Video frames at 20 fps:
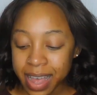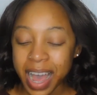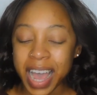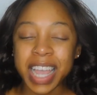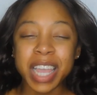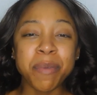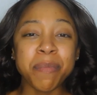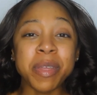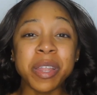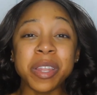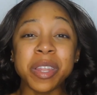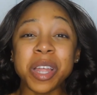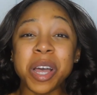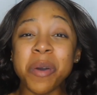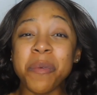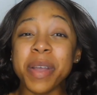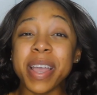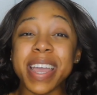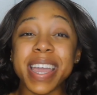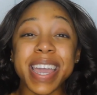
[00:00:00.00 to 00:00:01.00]
I am in
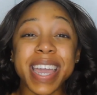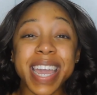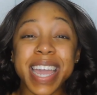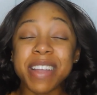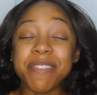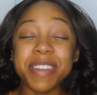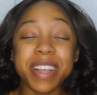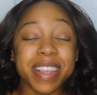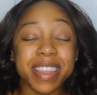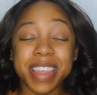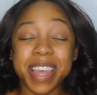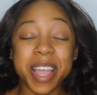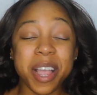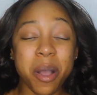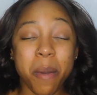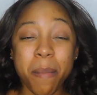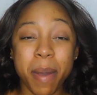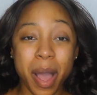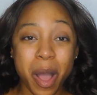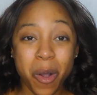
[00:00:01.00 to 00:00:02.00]
love with
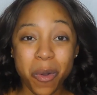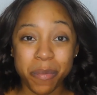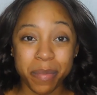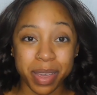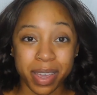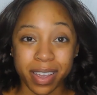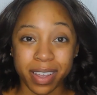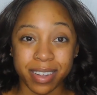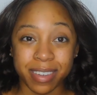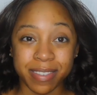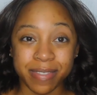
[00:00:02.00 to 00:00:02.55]
everything about me.